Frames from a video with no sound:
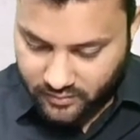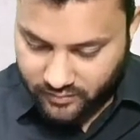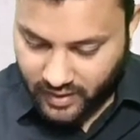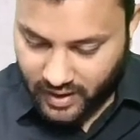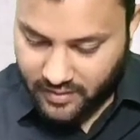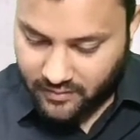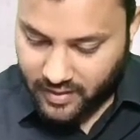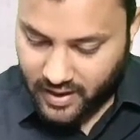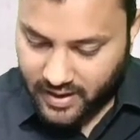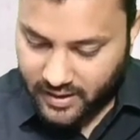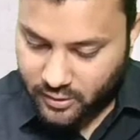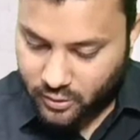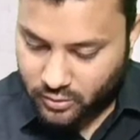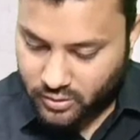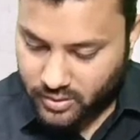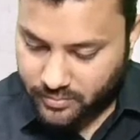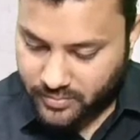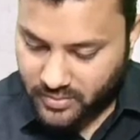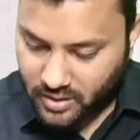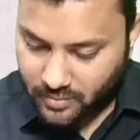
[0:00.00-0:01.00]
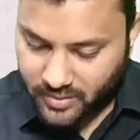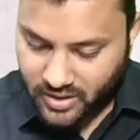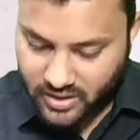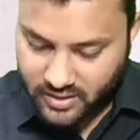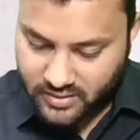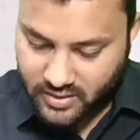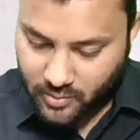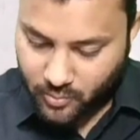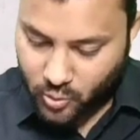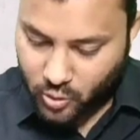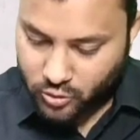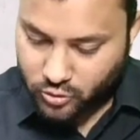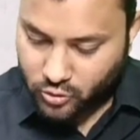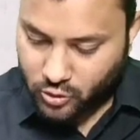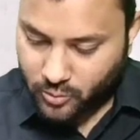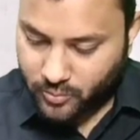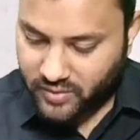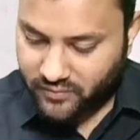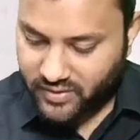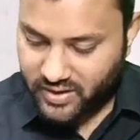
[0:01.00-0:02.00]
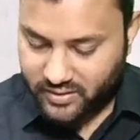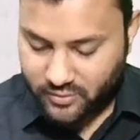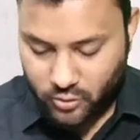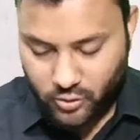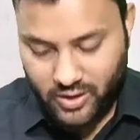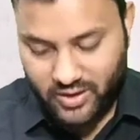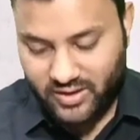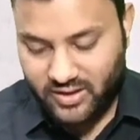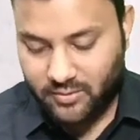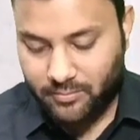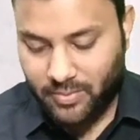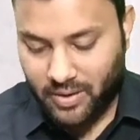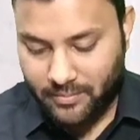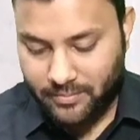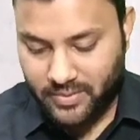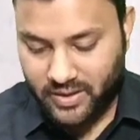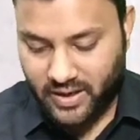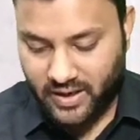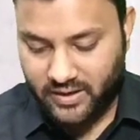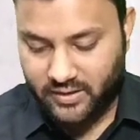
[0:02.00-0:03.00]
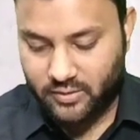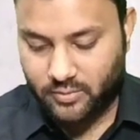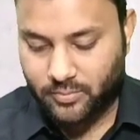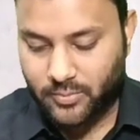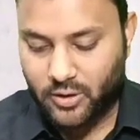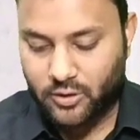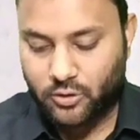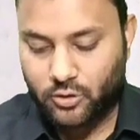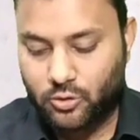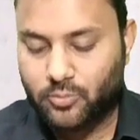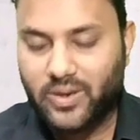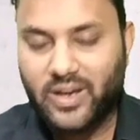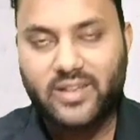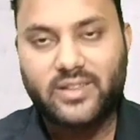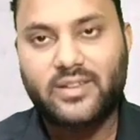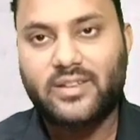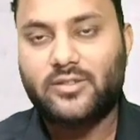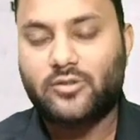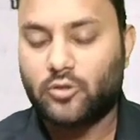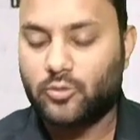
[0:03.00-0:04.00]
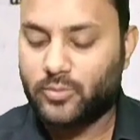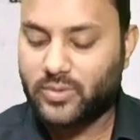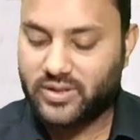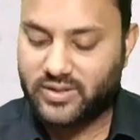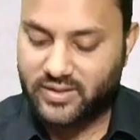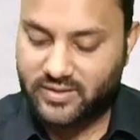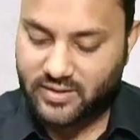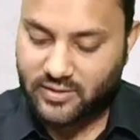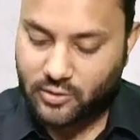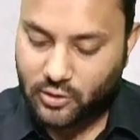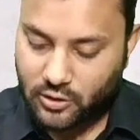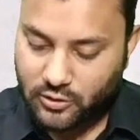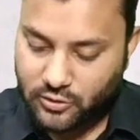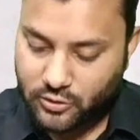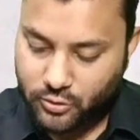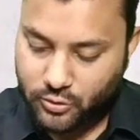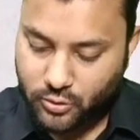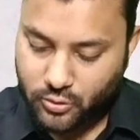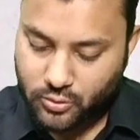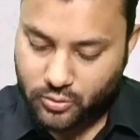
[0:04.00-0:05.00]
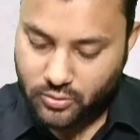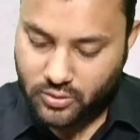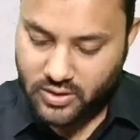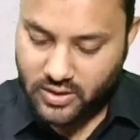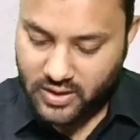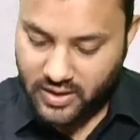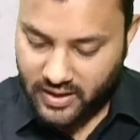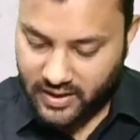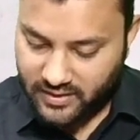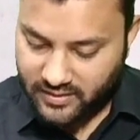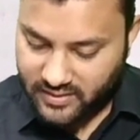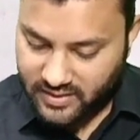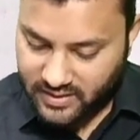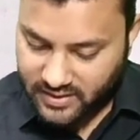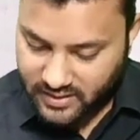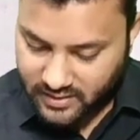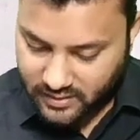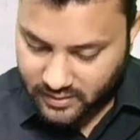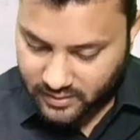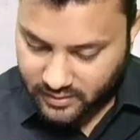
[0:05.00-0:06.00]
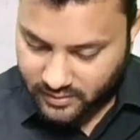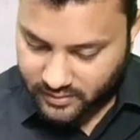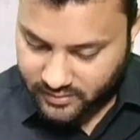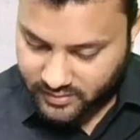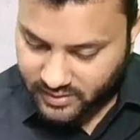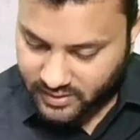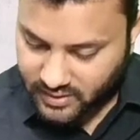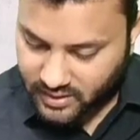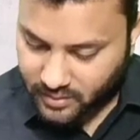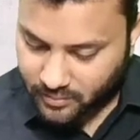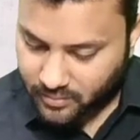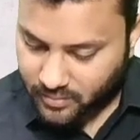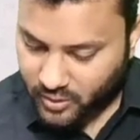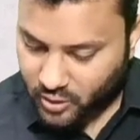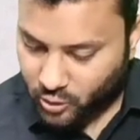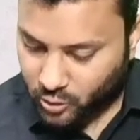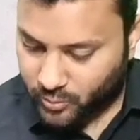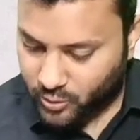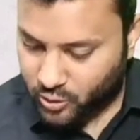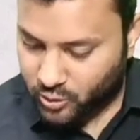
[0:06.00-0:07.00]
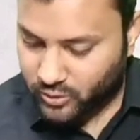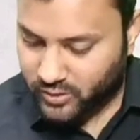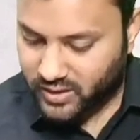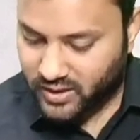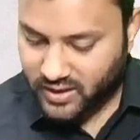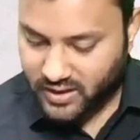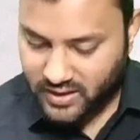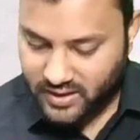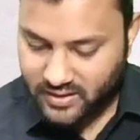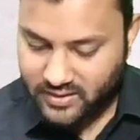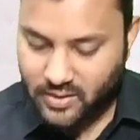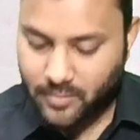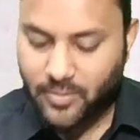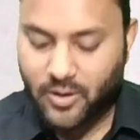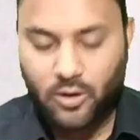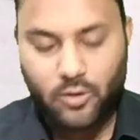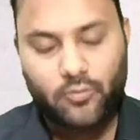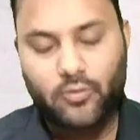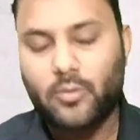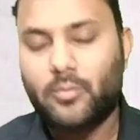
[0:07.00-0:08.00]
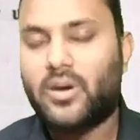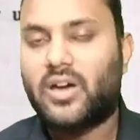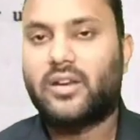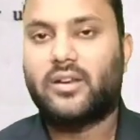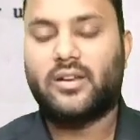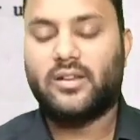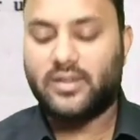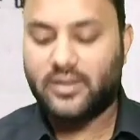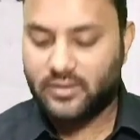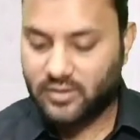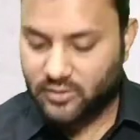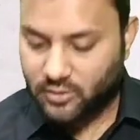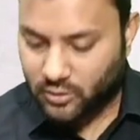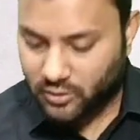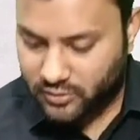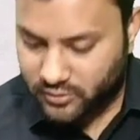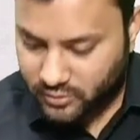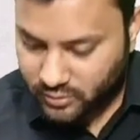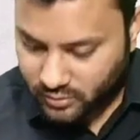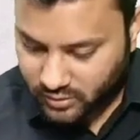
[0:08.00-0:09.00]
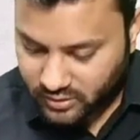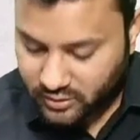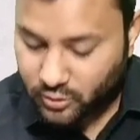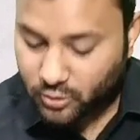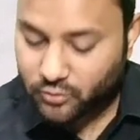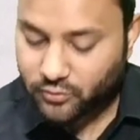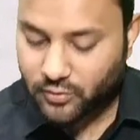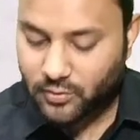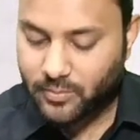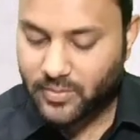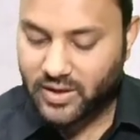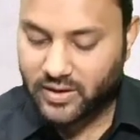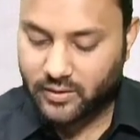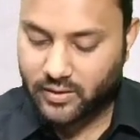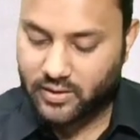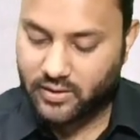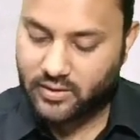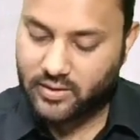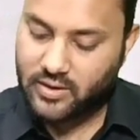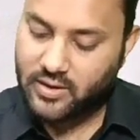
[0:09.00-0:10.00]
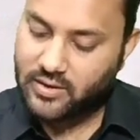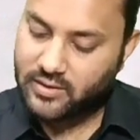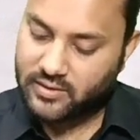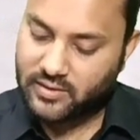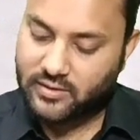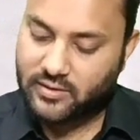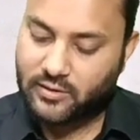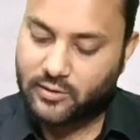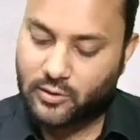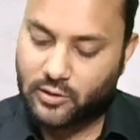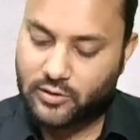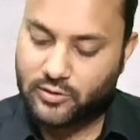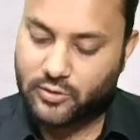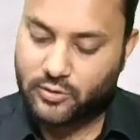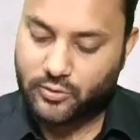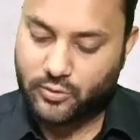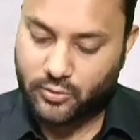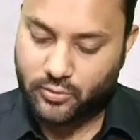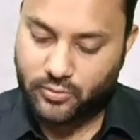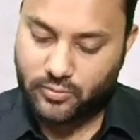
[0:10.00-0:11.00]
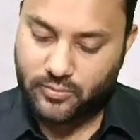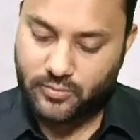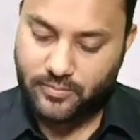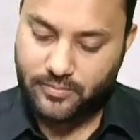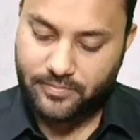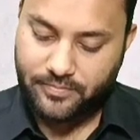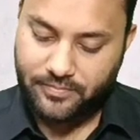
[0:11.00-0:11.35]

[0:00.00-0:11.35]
5-hydrotryptamine is the most common vasoactive peptides produced by these tumors. This is also true. And serum chromogranin A is a powerful marker. This is also a useful marker. This is also true.